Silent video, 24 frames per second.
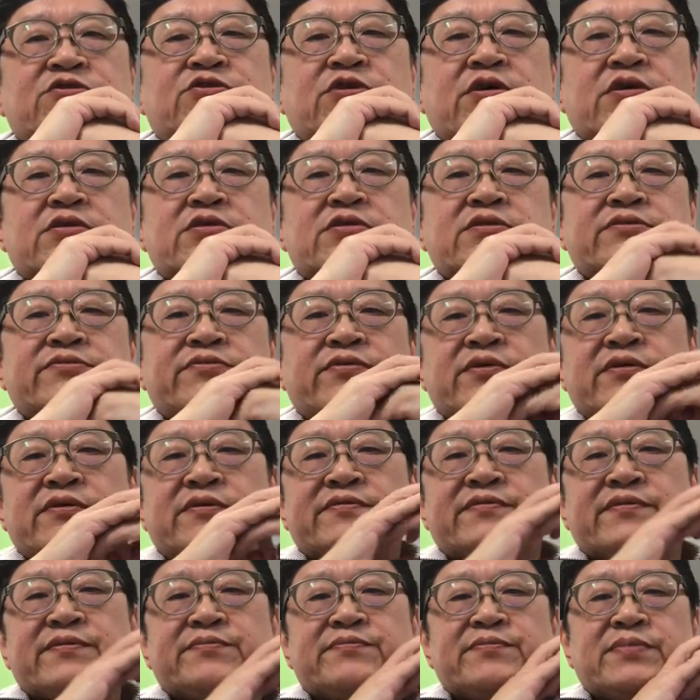attraction for
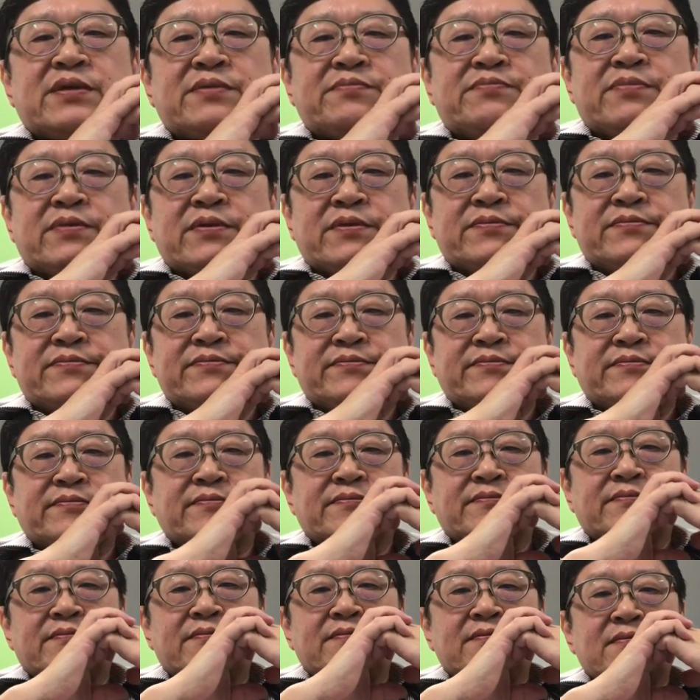different people.
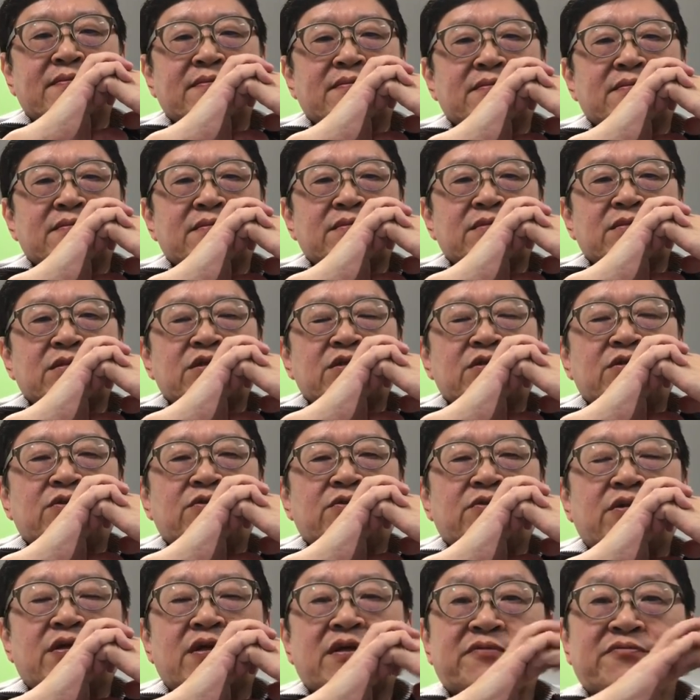
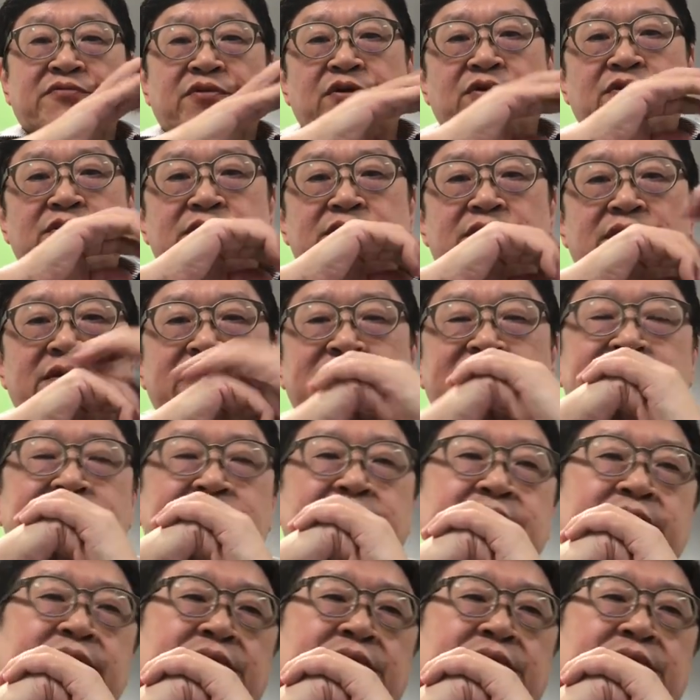So think for yourself.